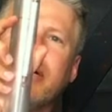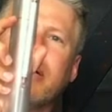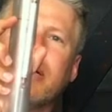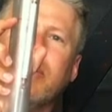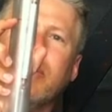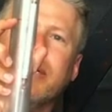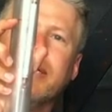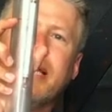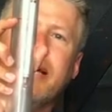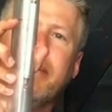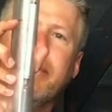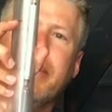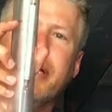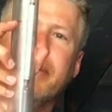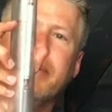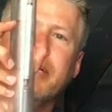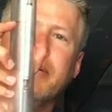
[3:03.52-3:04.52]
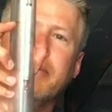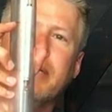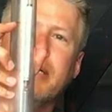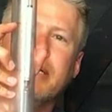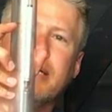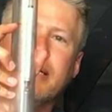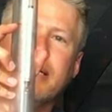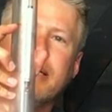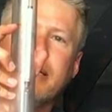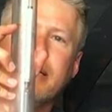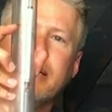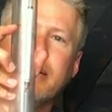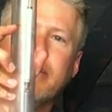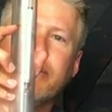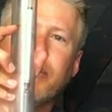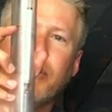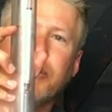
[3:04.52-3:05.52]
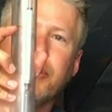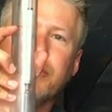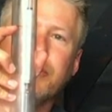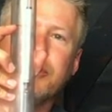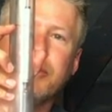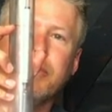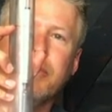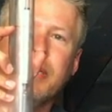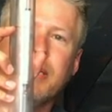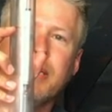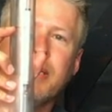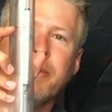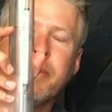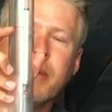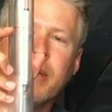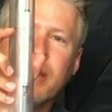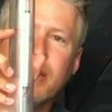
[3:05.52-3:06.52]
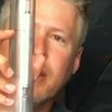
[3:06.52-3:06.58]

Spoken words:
mark of what that minimum volume should be.